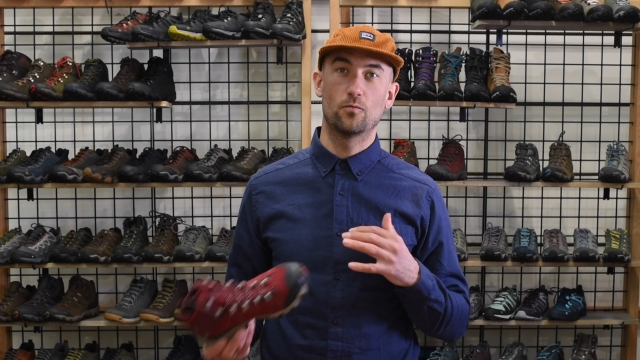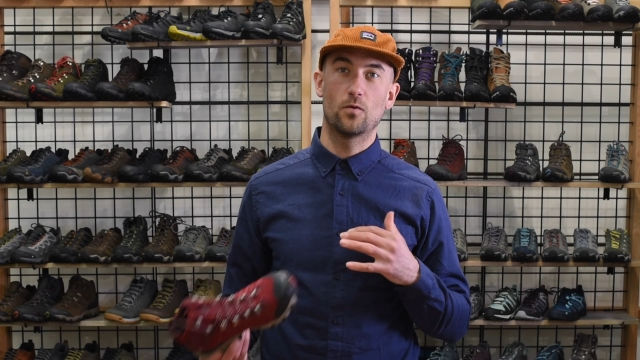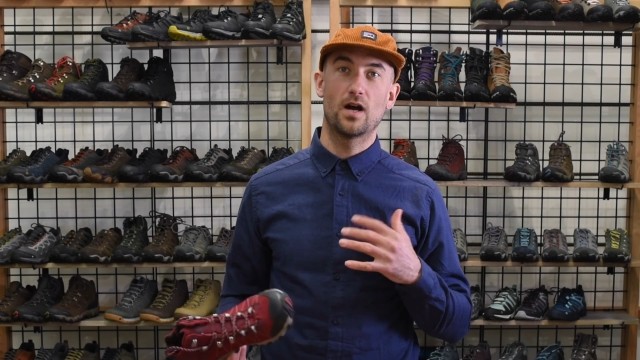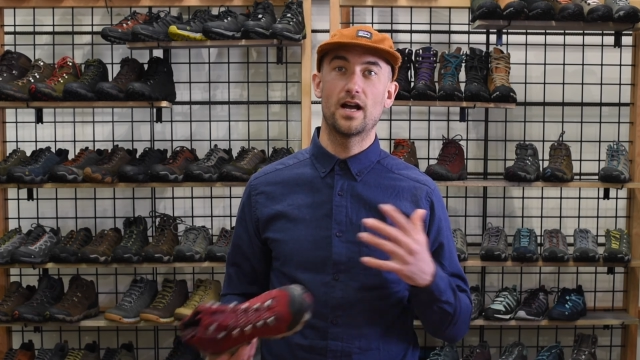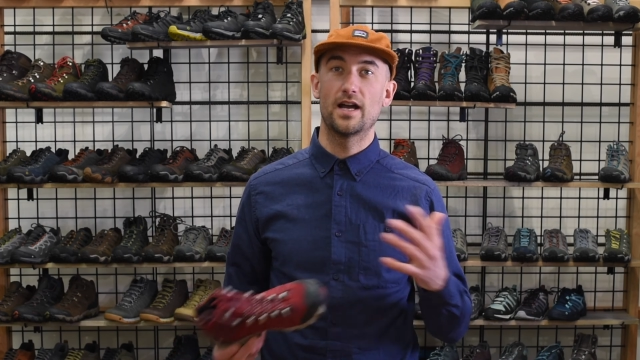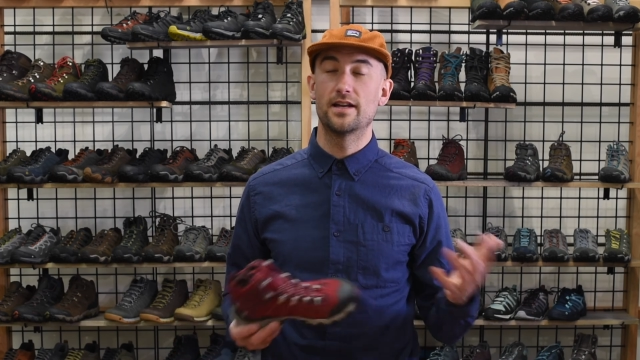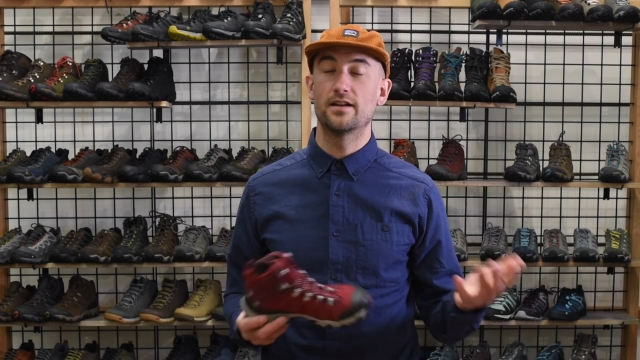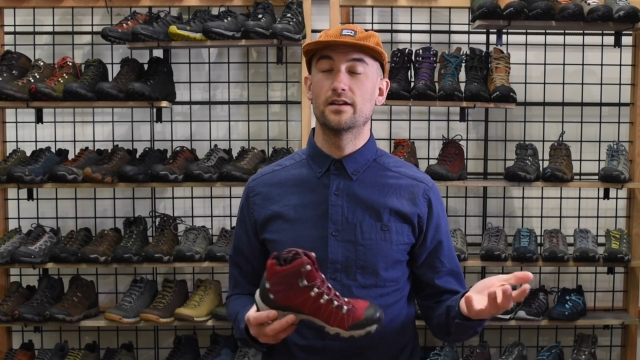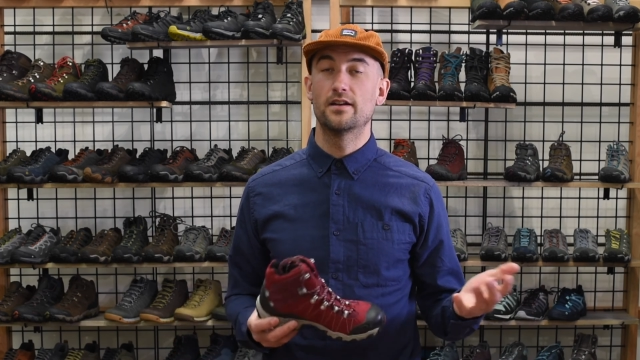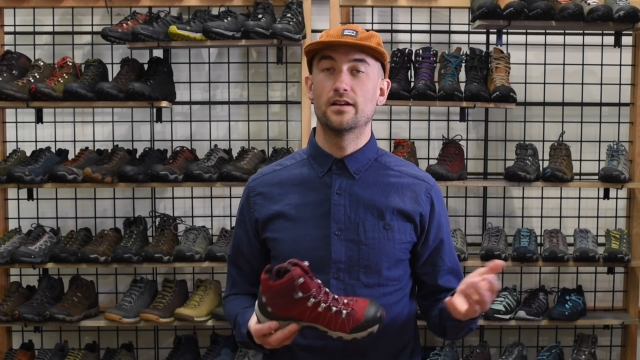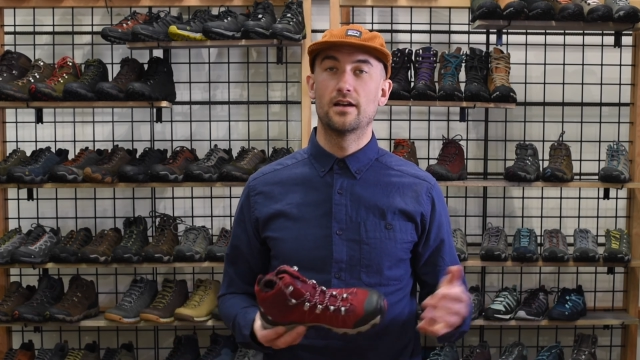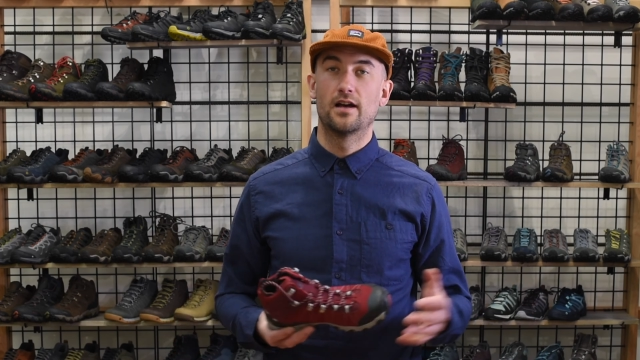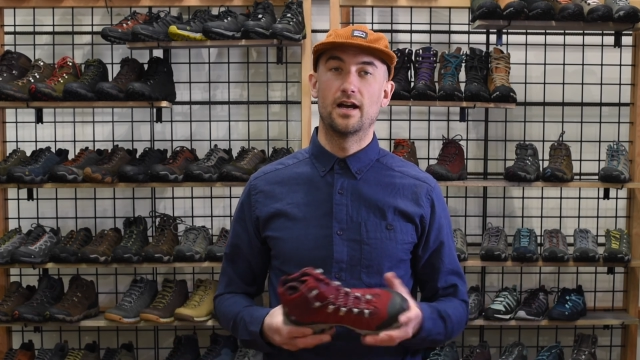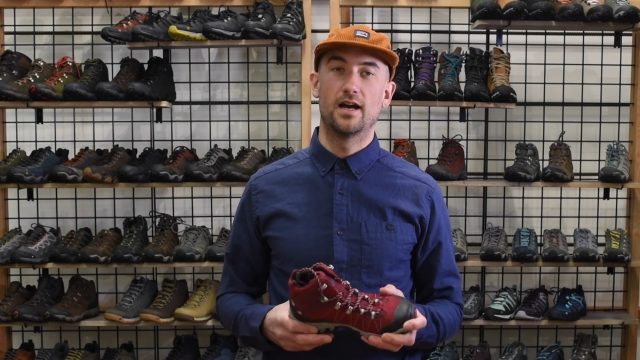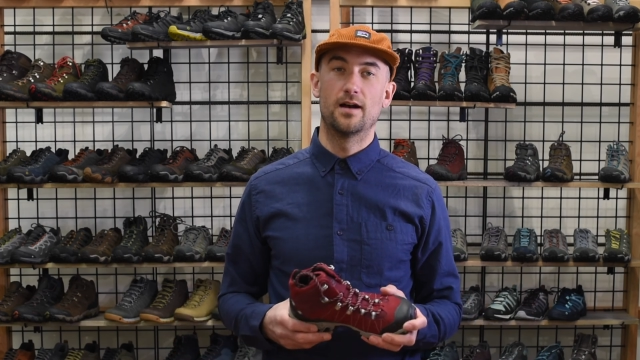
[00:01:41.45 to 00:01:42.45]
wide
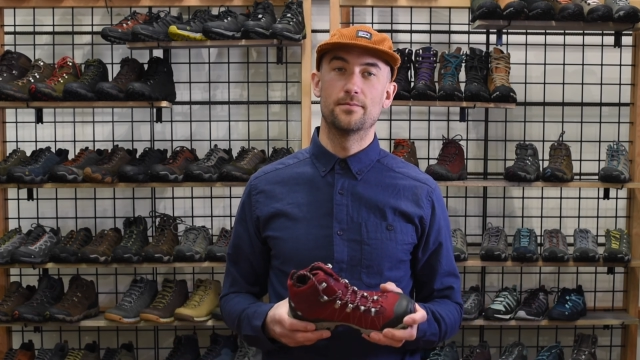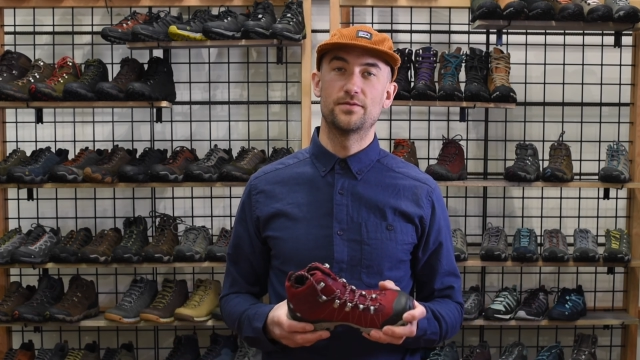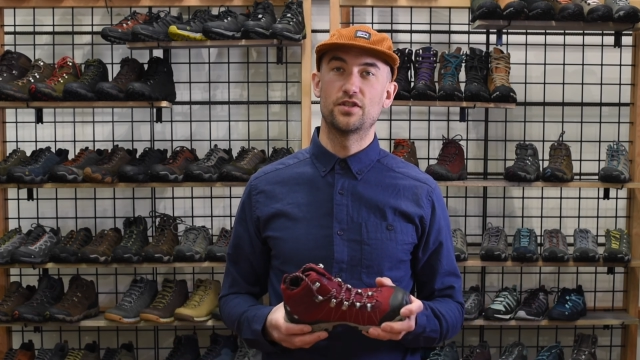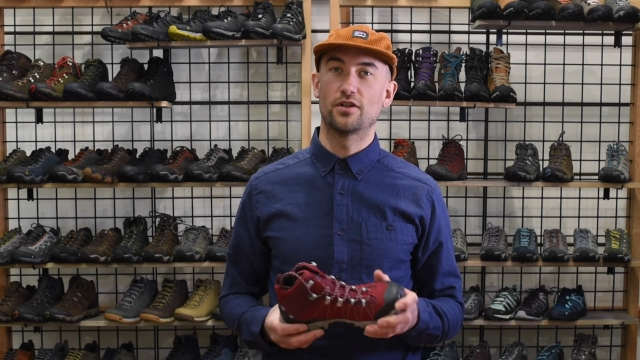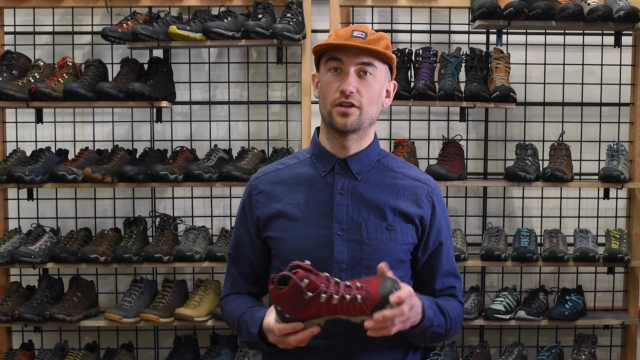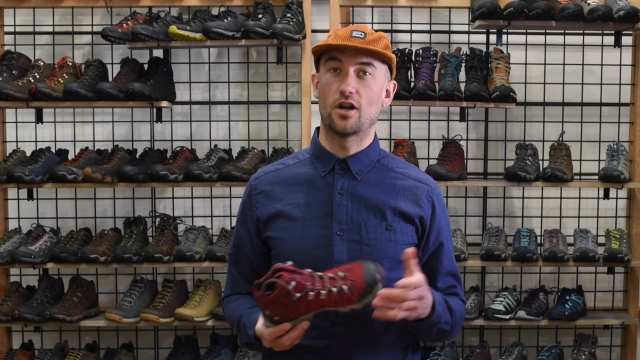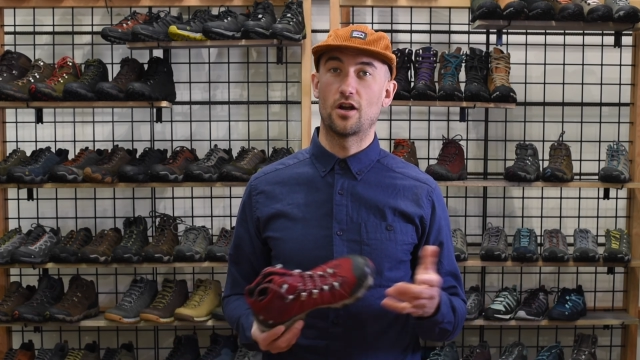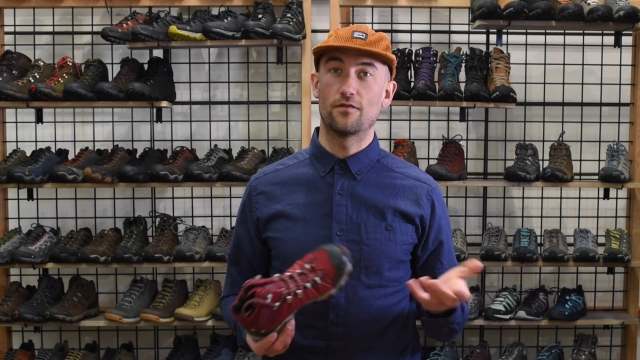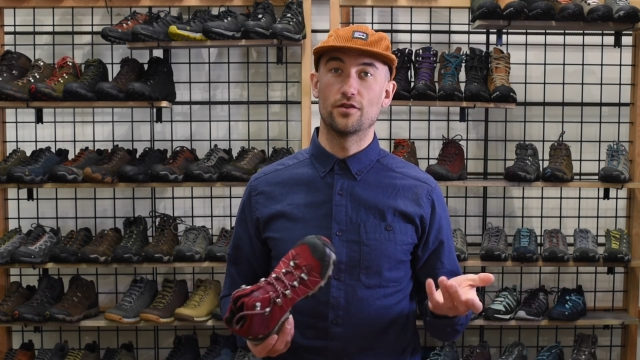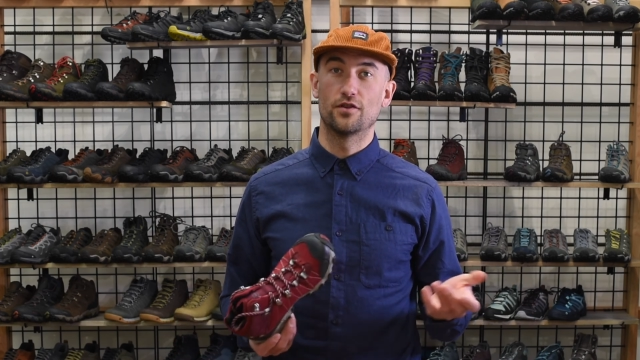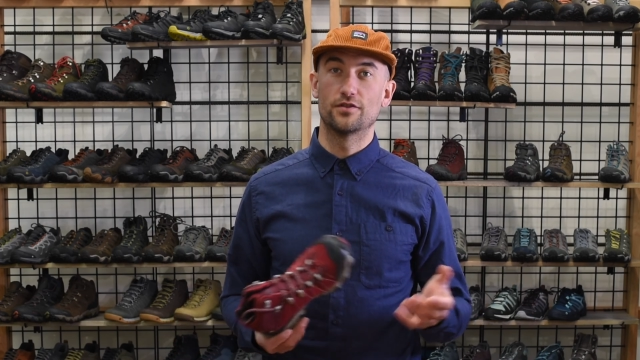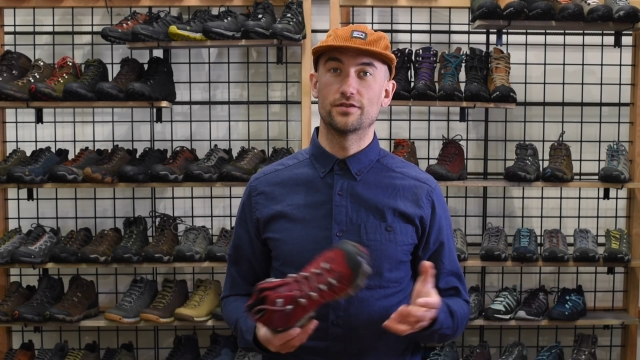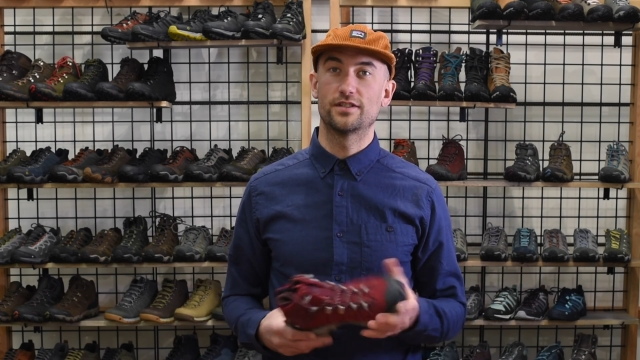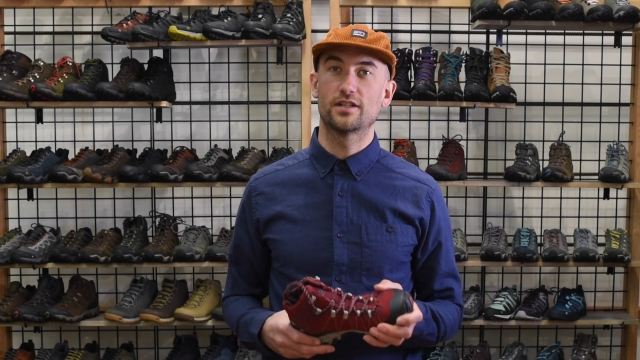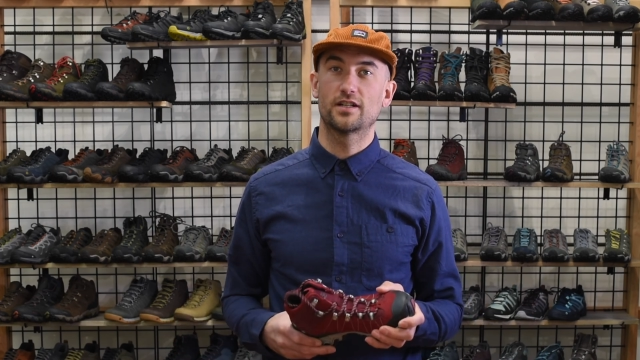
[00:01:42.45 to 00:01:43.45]
so you can offer
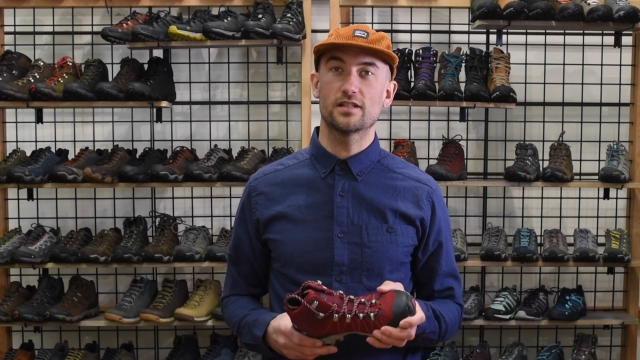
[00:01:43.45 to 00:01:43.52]
those to your